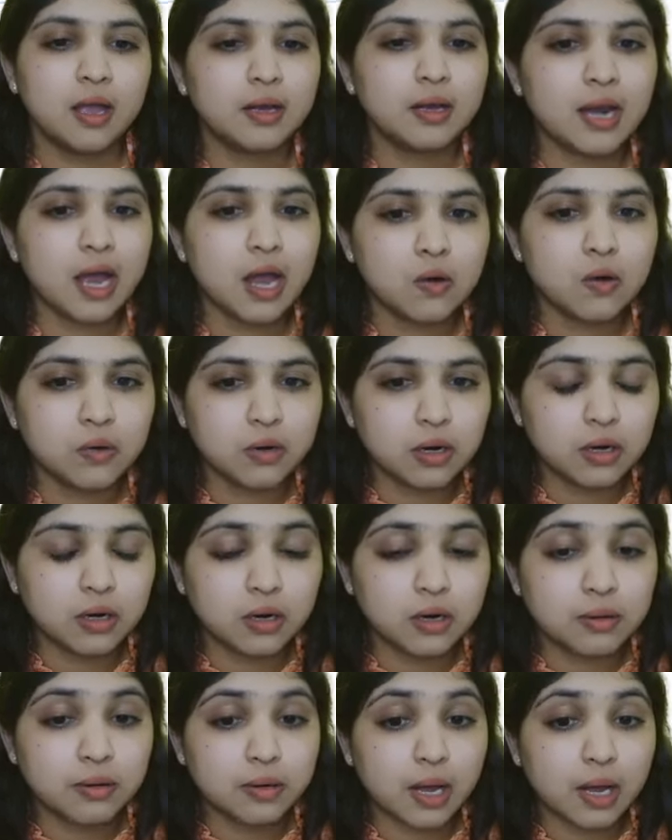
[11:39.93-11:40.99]

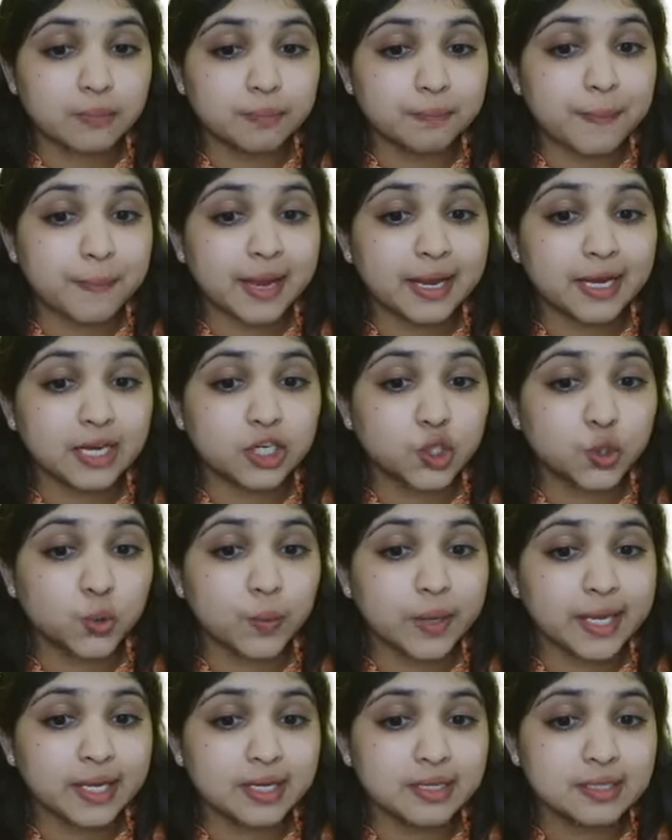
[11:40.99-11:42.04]
Now by
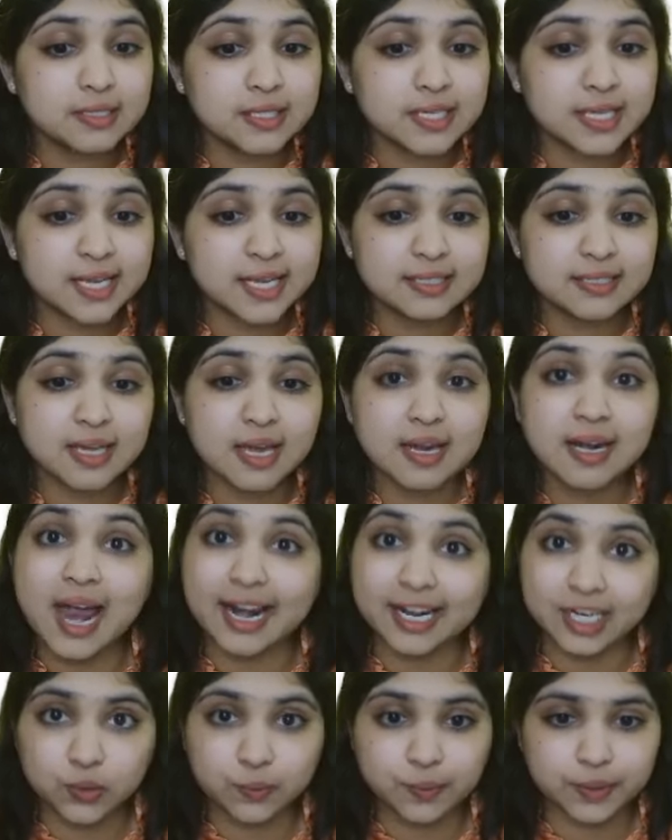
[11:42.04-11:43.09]
doing CSR
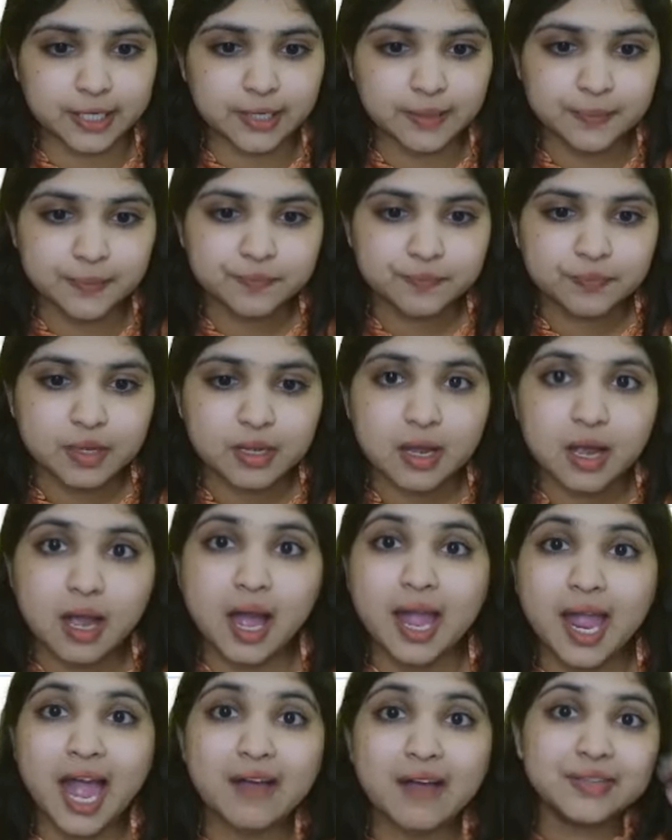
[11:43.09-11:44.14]
activity,
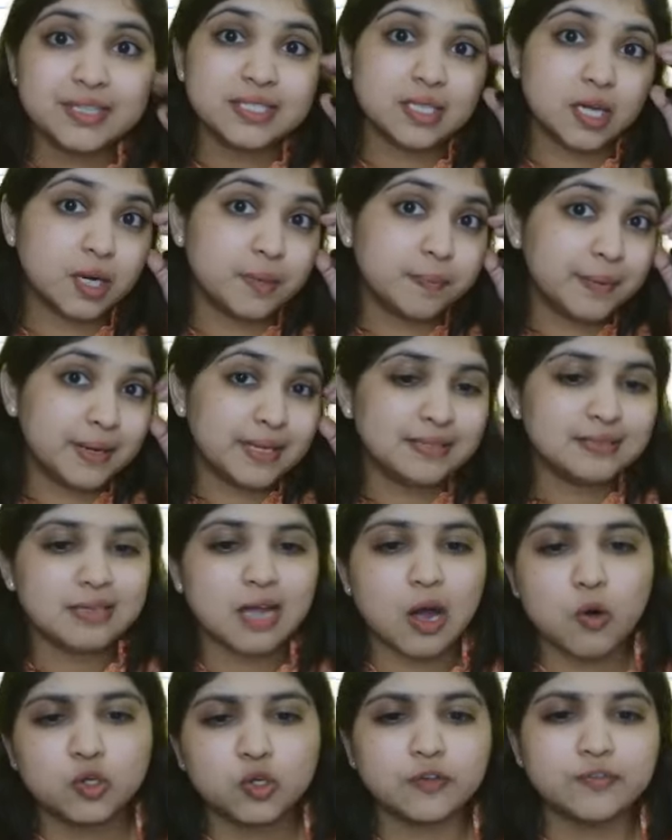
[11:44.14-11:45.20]
I have a surplus
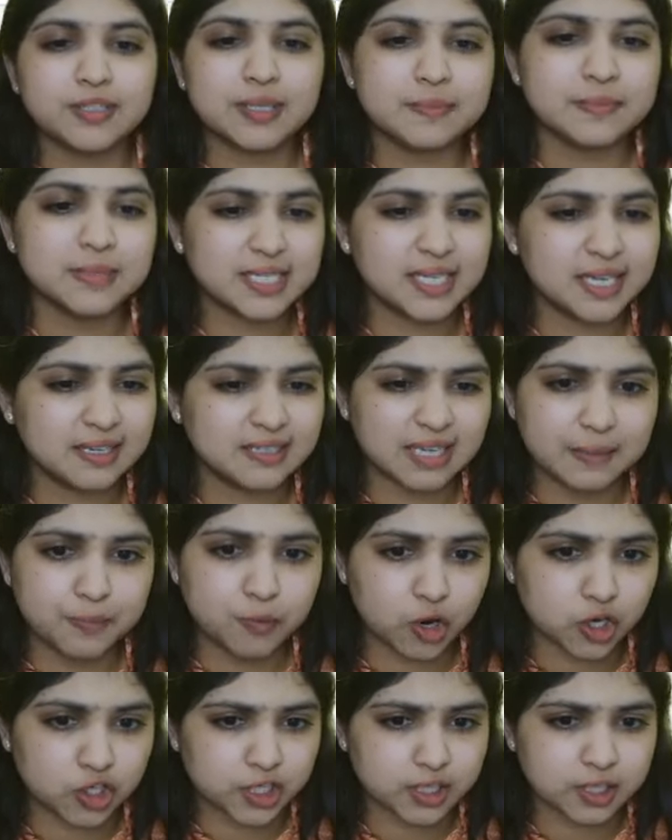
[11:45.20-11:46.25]
out of some CSR
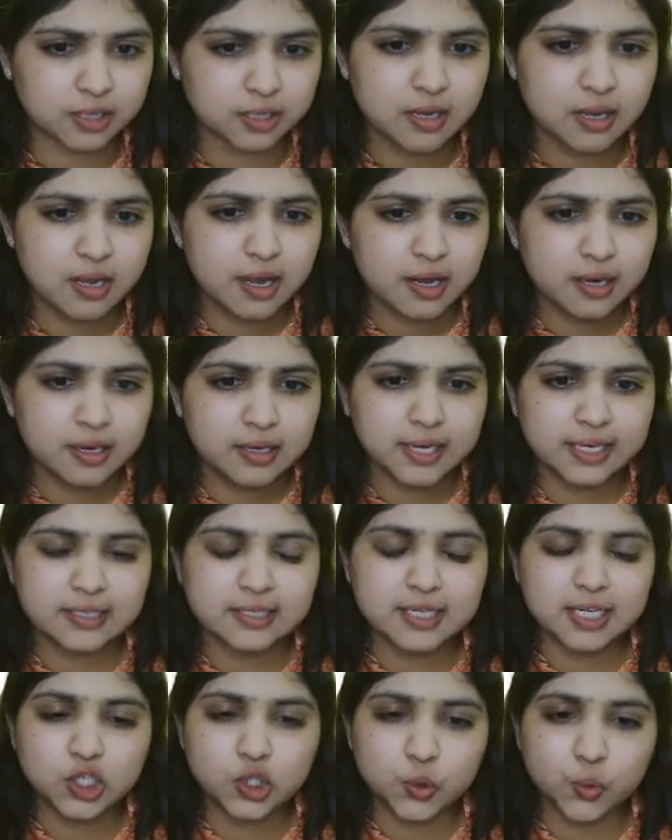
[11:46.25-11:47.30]
project. Let's
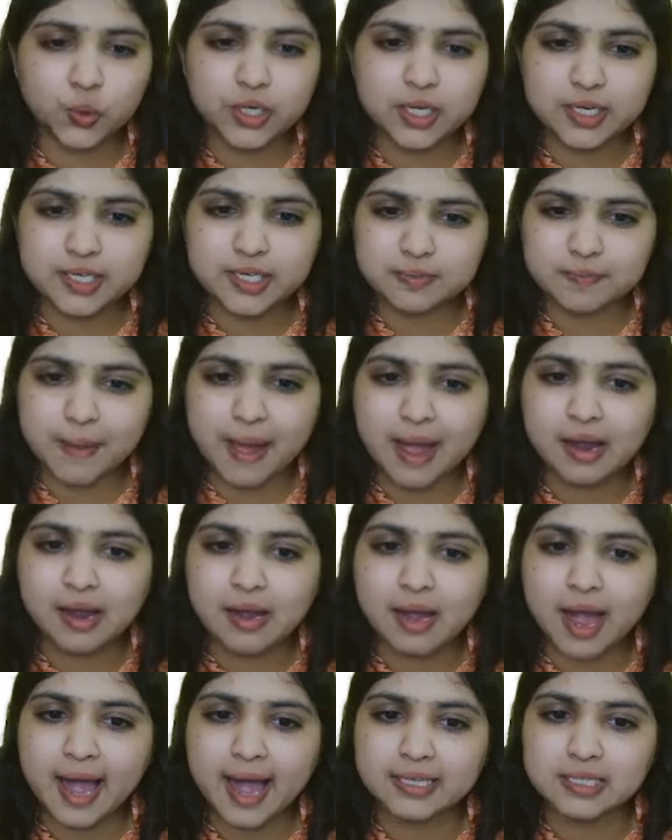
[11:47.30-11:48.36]
say 2 years back,
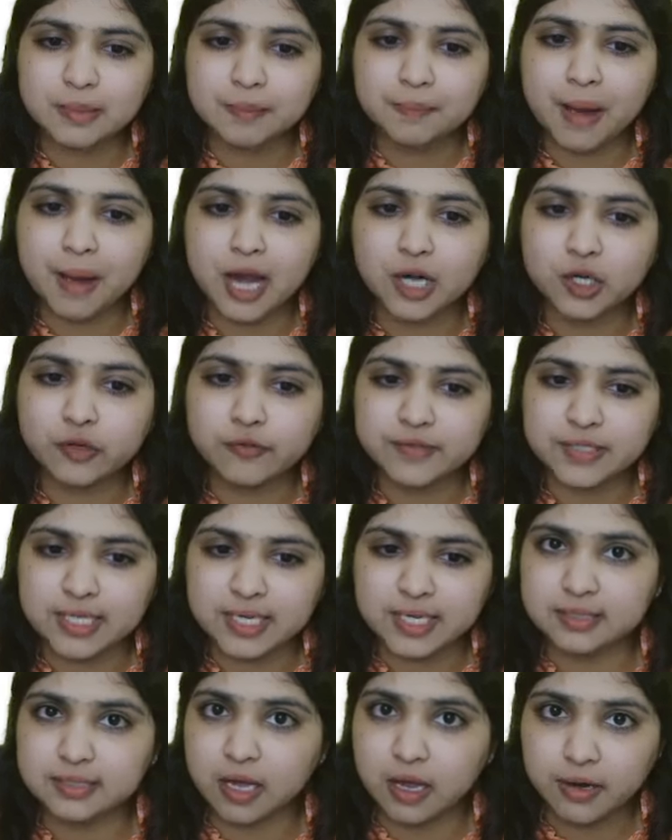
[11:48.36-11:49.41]
as a part of
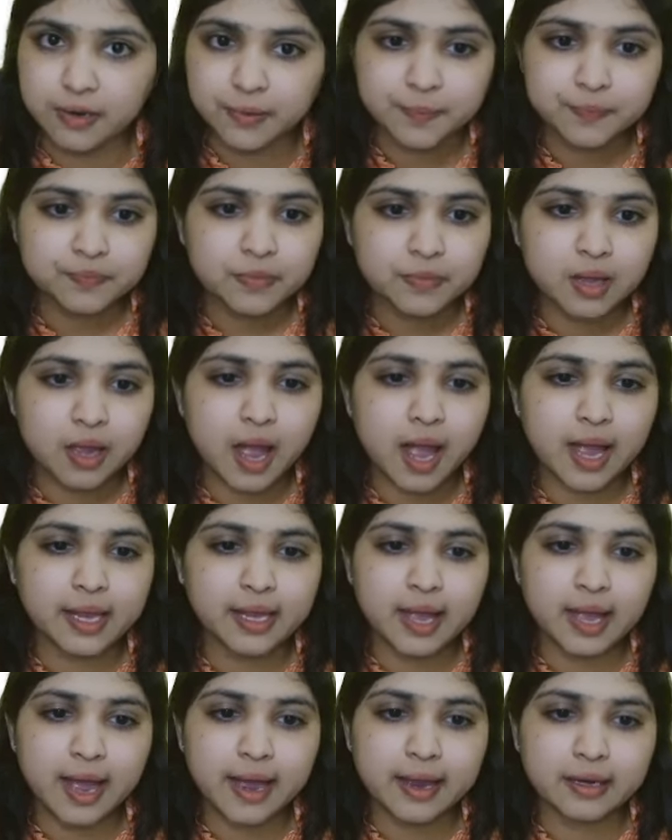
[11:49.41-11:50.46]
CSR, I
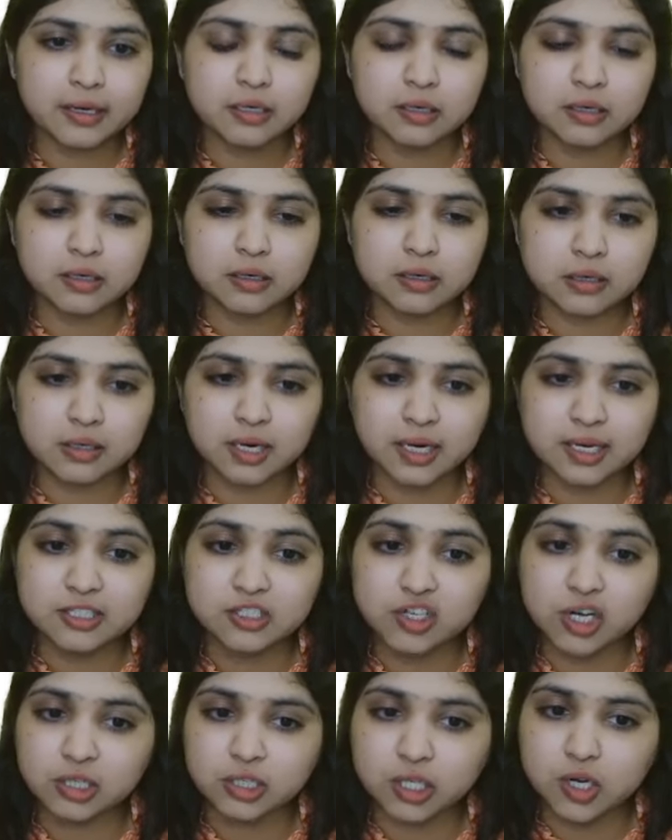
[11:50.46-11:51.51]
had
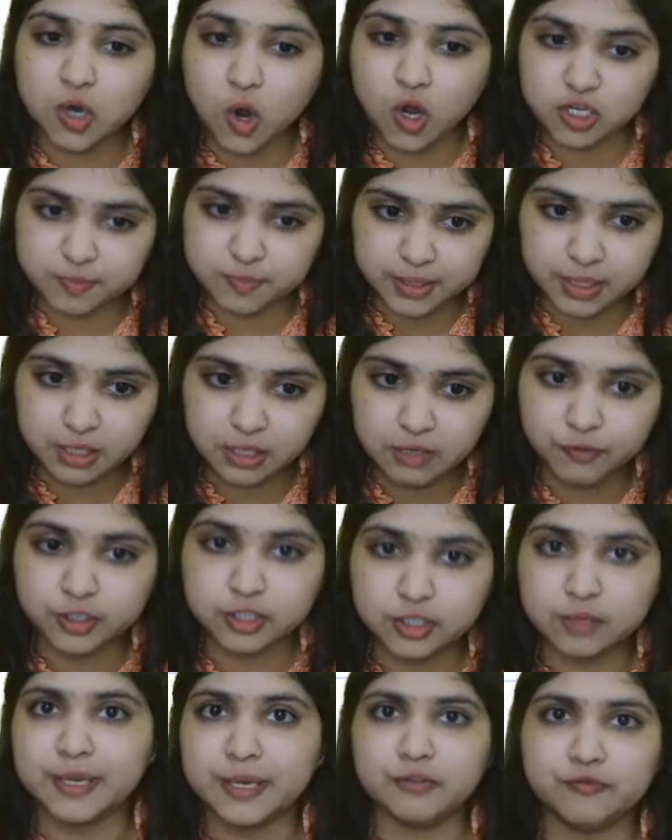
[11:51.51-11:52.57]
constructed a hospital for
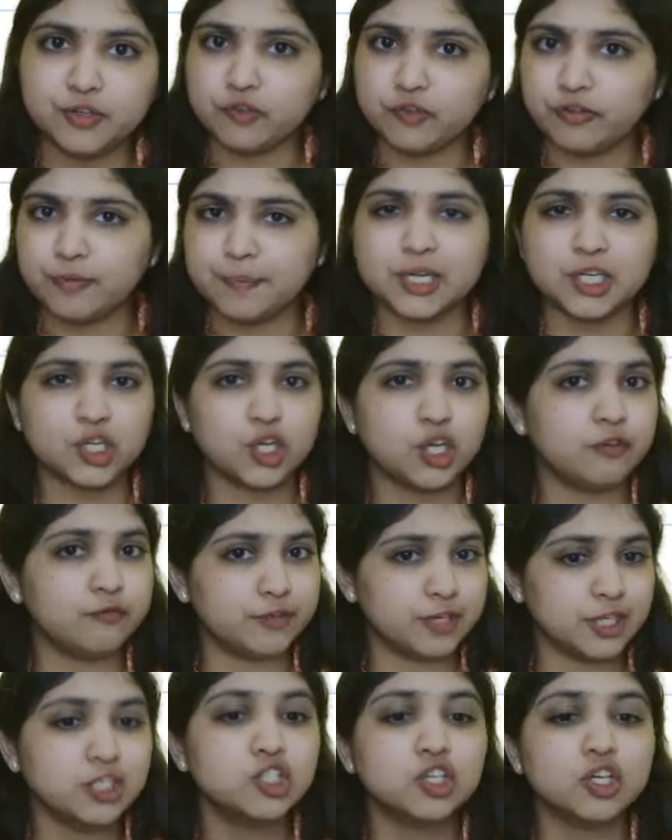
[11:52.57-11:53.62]
the benefit of a particular
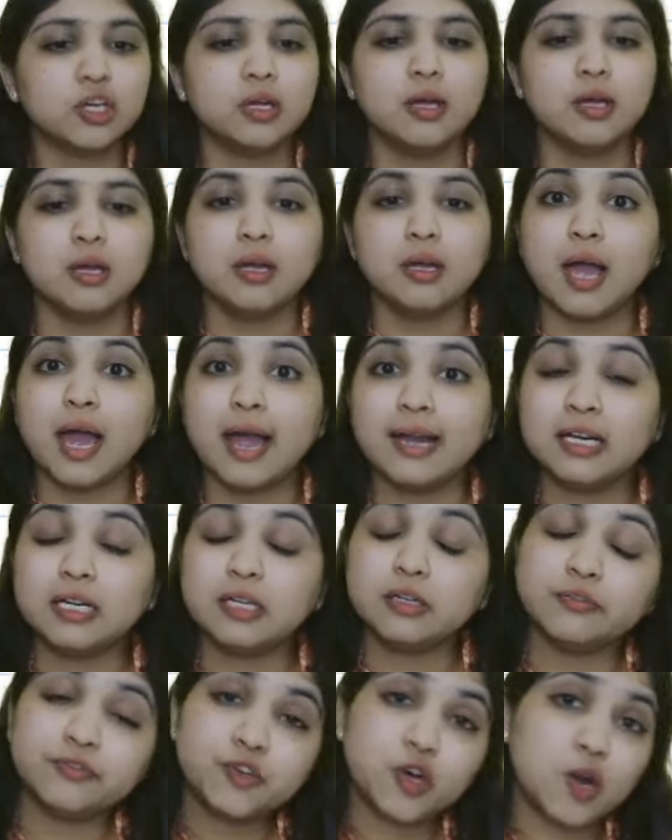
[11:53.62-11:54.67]
village, and
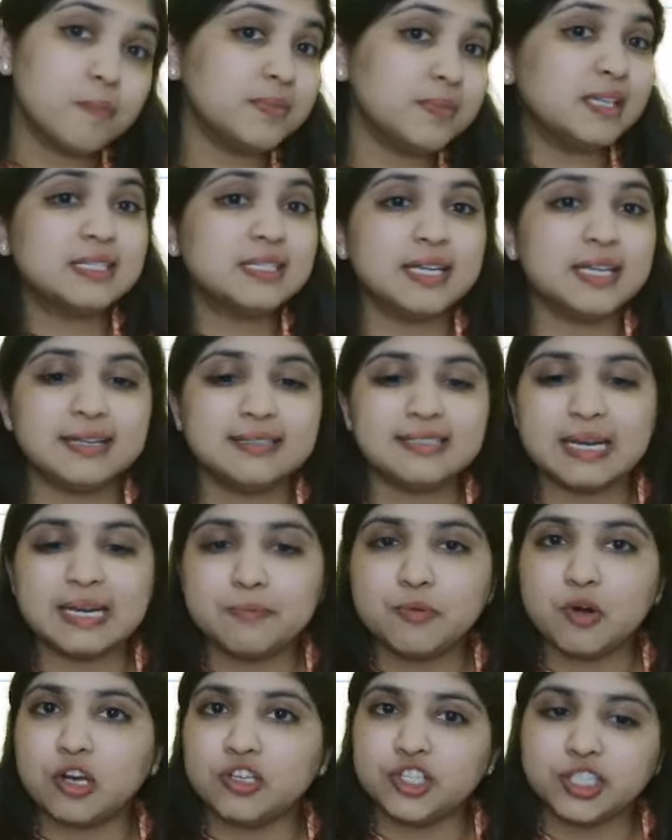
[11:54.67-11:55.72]
from that CSR
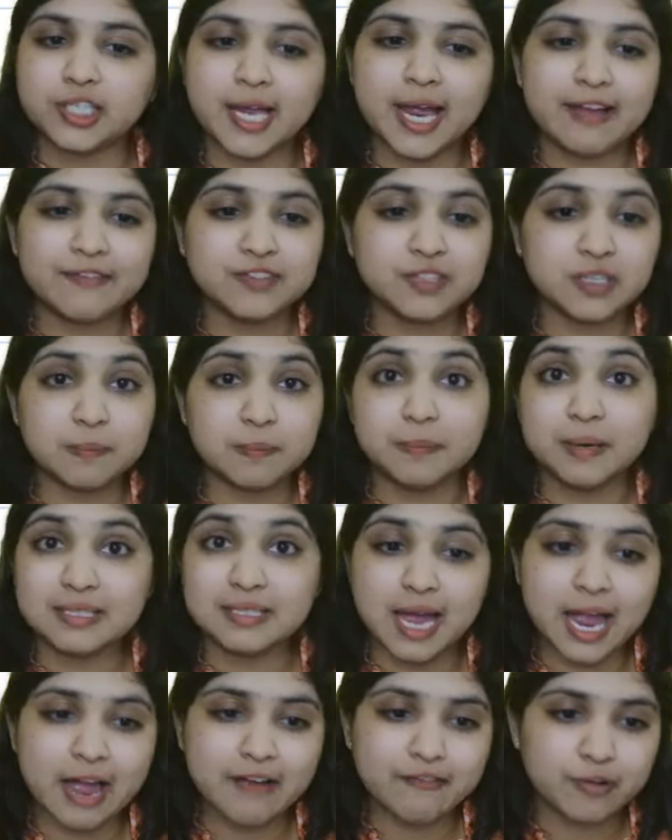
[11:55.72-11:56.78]
project I have surplus,
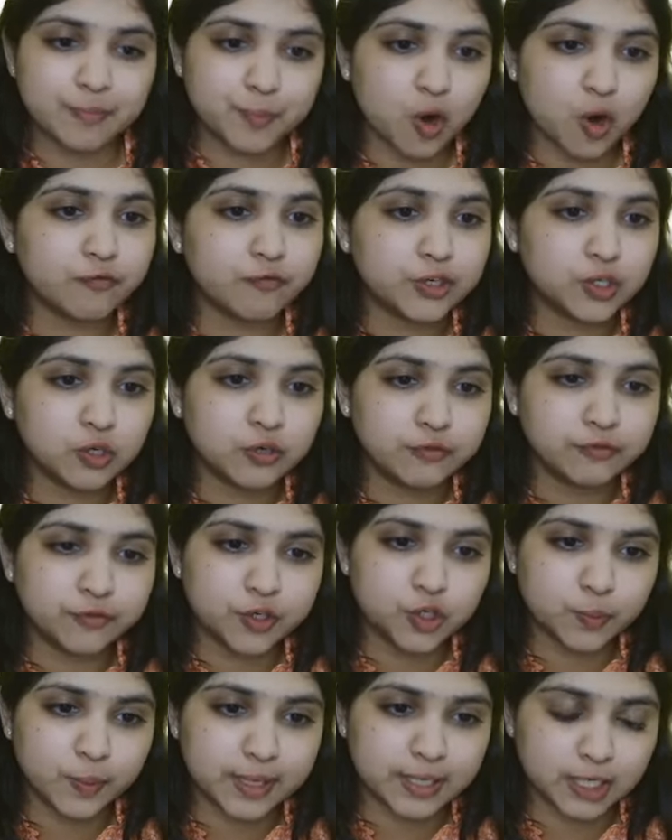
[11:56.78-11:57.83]
I have a profit of
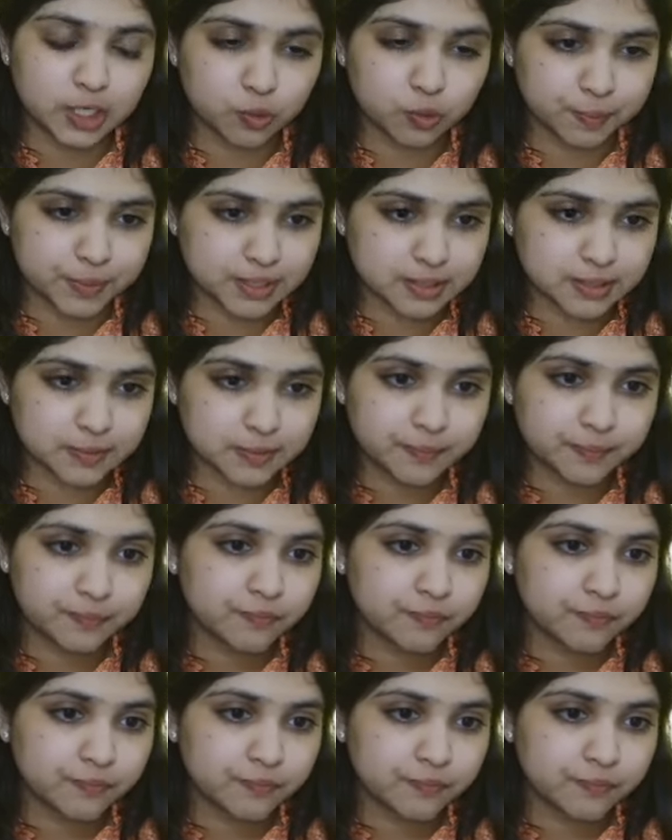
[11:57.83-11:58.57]
20 rupees.